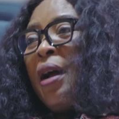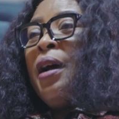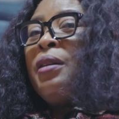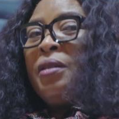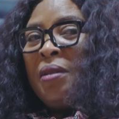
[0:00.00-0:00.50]

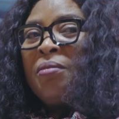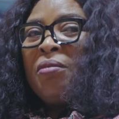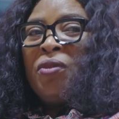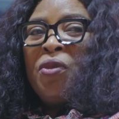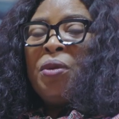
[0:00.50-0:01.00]
And
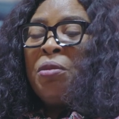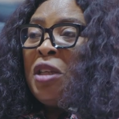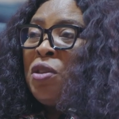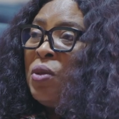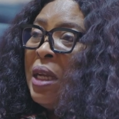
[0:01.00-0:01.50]
the
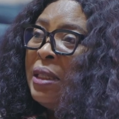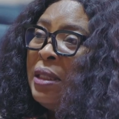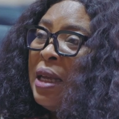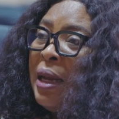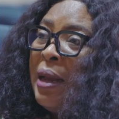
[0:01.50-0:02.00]

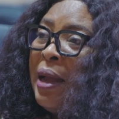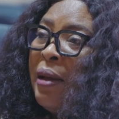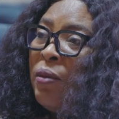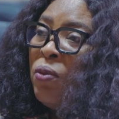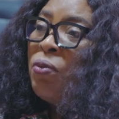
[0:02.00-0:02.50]
students and
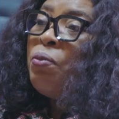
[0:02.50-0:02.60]
I